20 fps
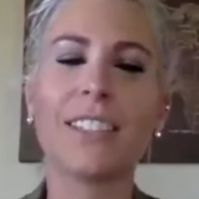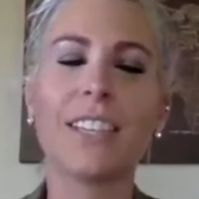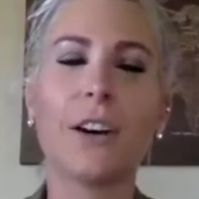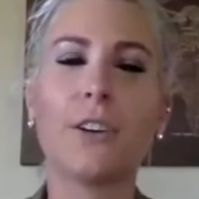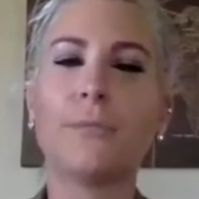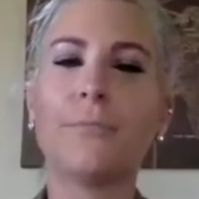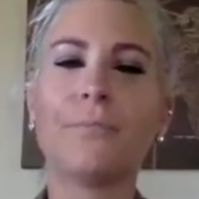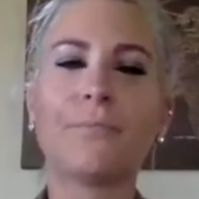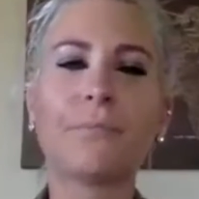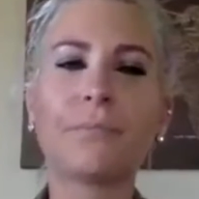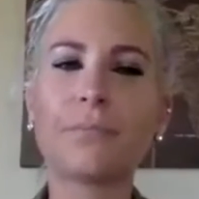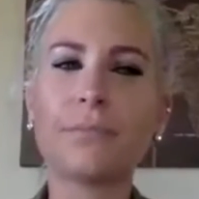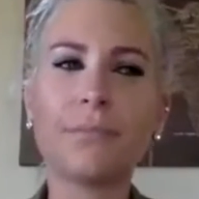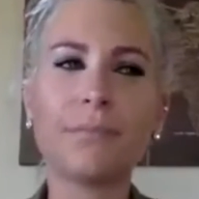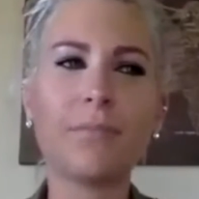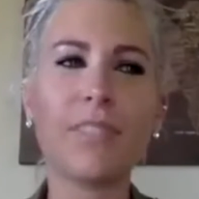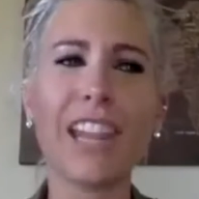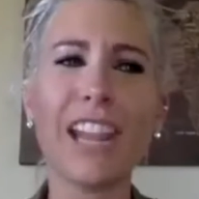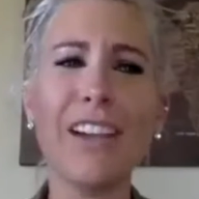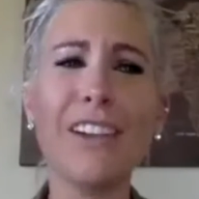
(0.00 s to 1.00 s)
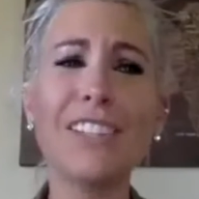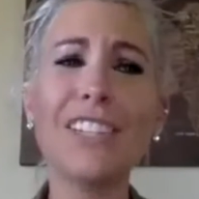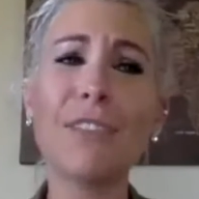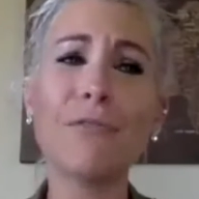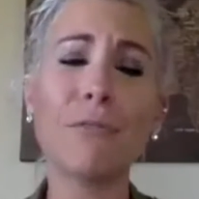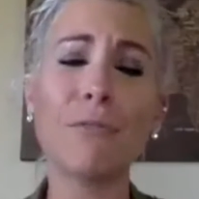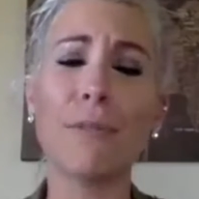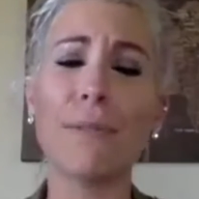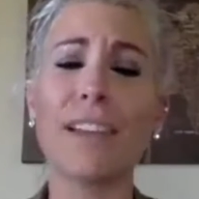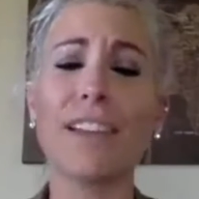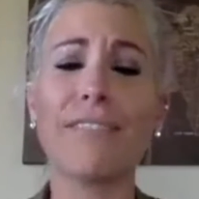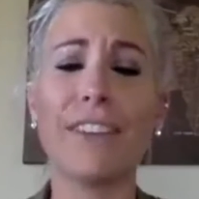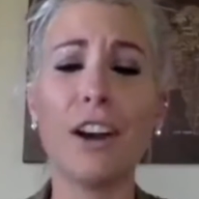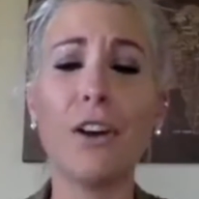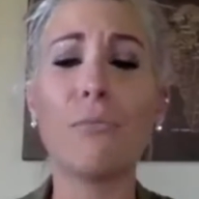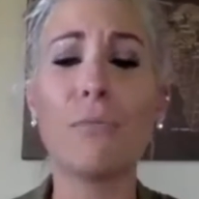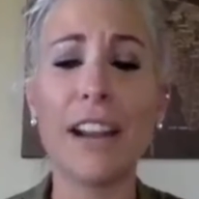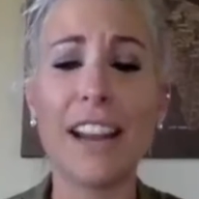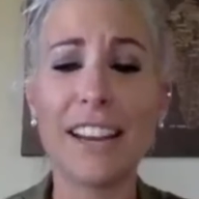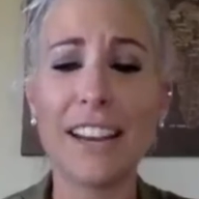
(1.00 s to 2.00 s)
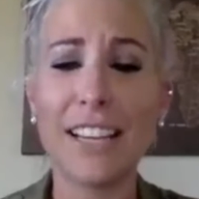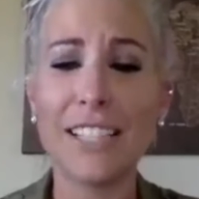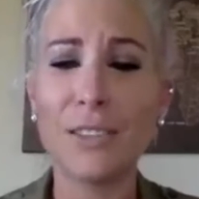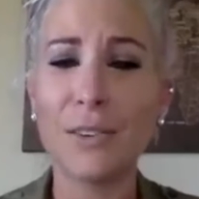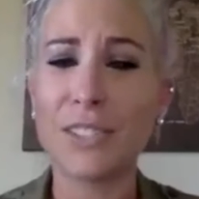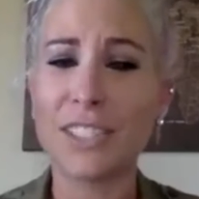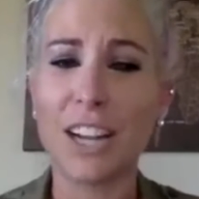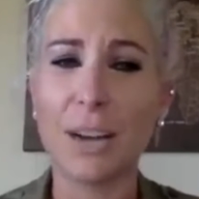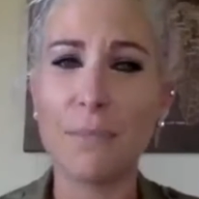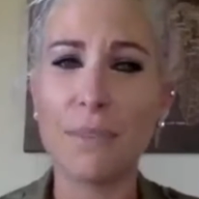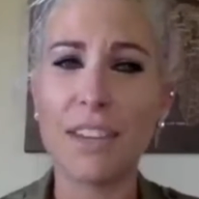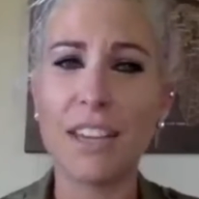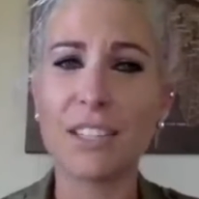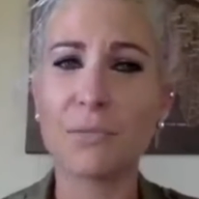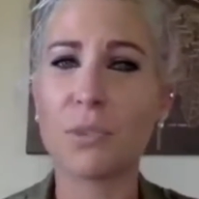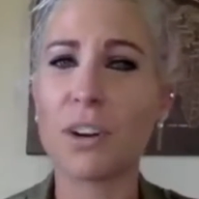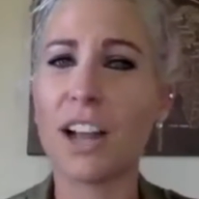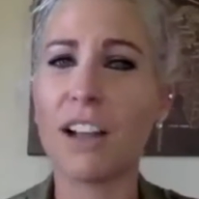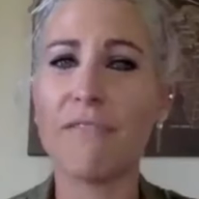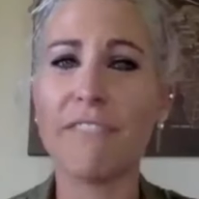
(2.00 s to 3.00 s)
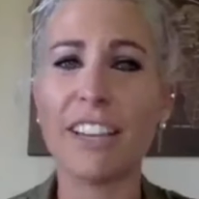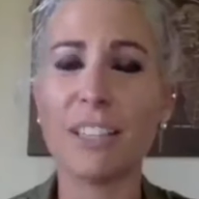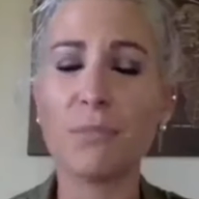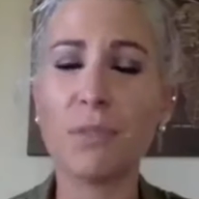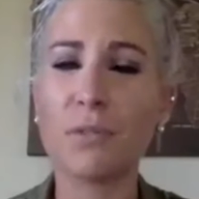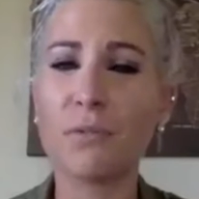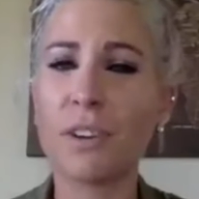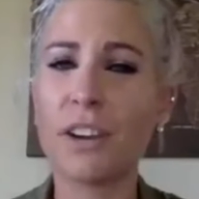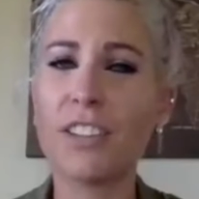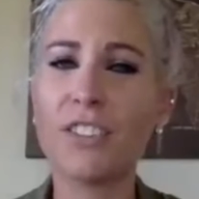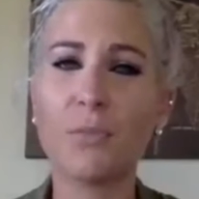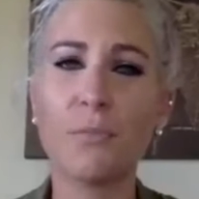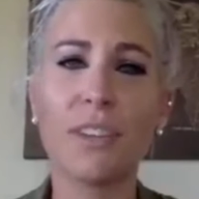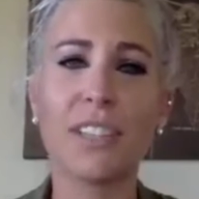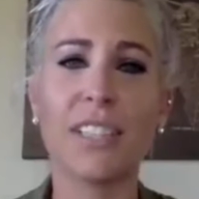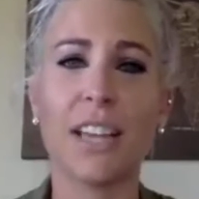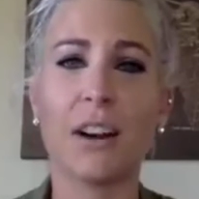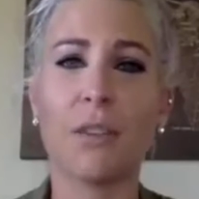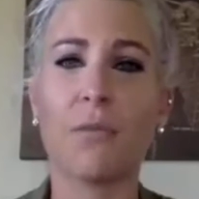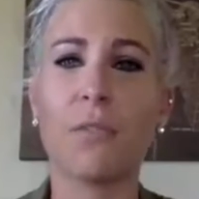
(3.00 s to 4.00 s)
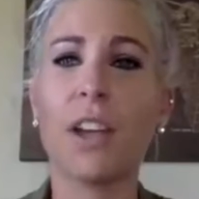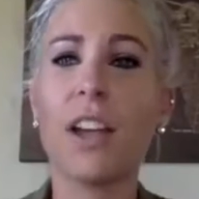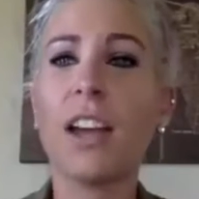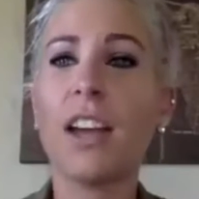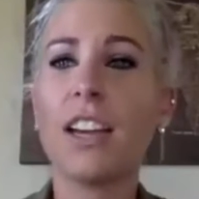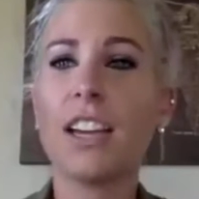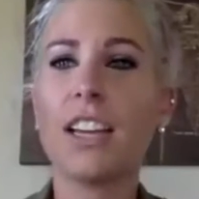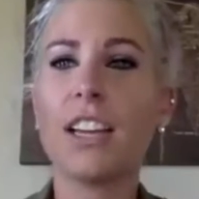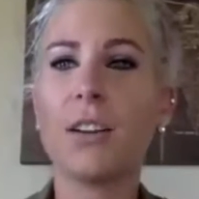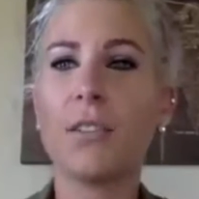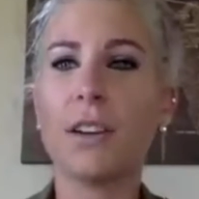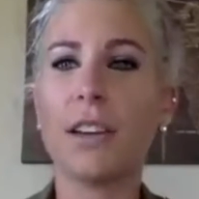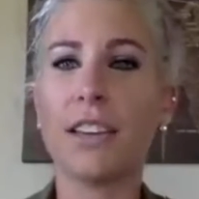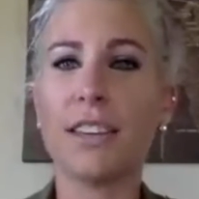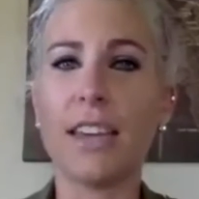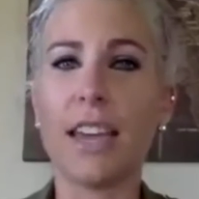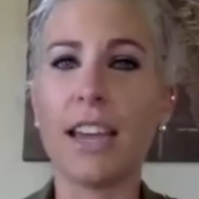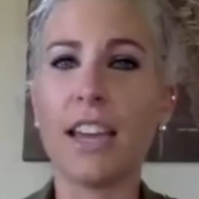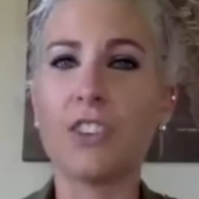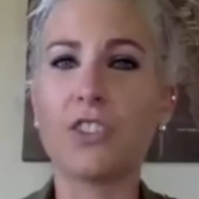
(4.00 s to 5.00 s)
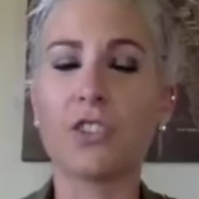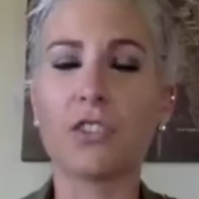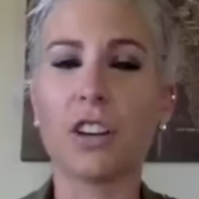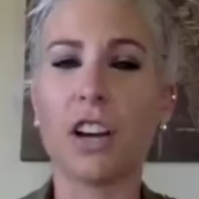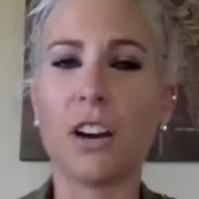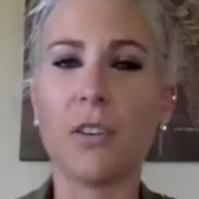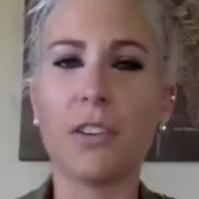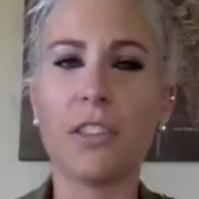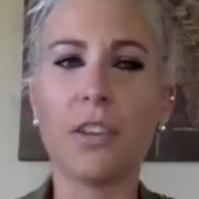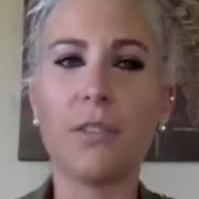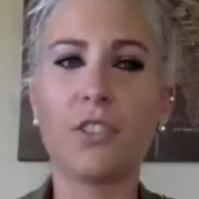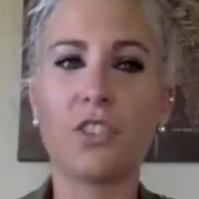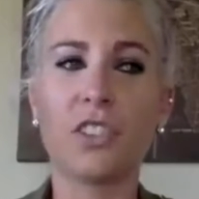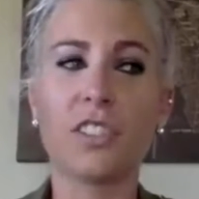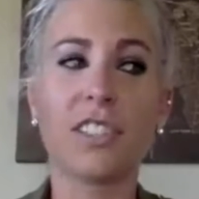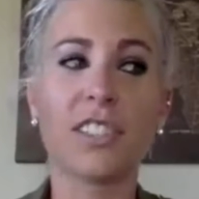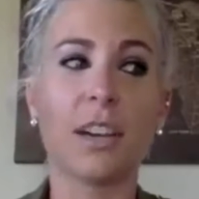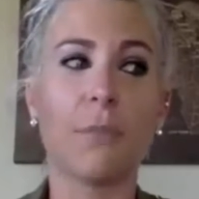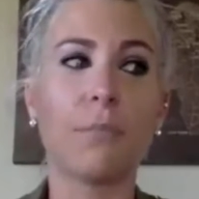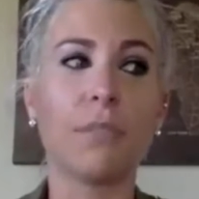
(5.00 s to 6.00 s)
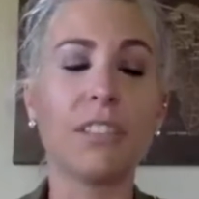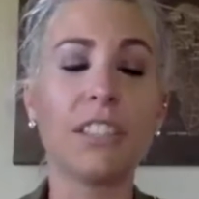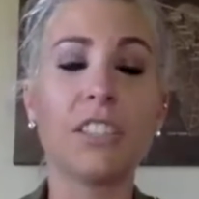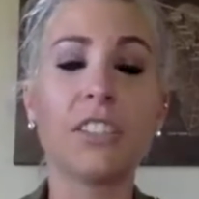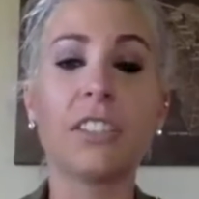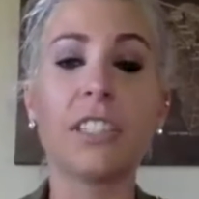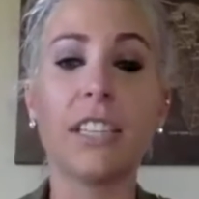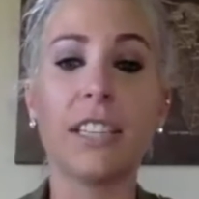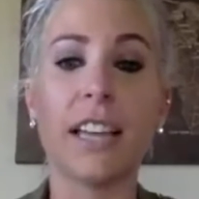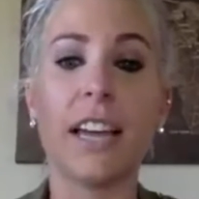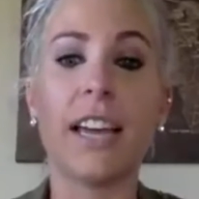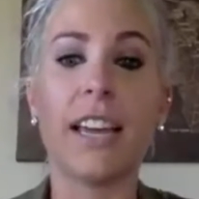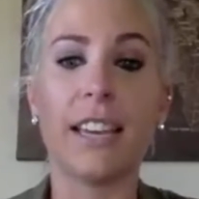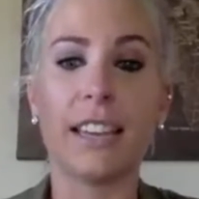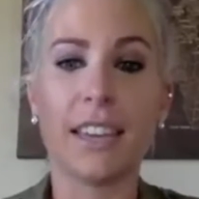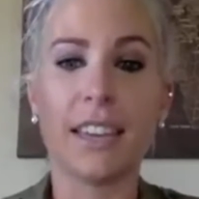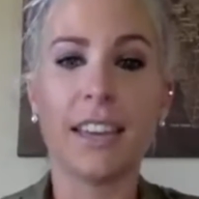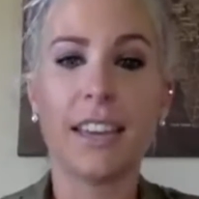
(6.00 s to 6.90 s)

So I just tell people, I'm like, if I don't recognize you, it's not because we're not Facebook friends or because I don't, engage or talk with you. It's just because I'm literally like,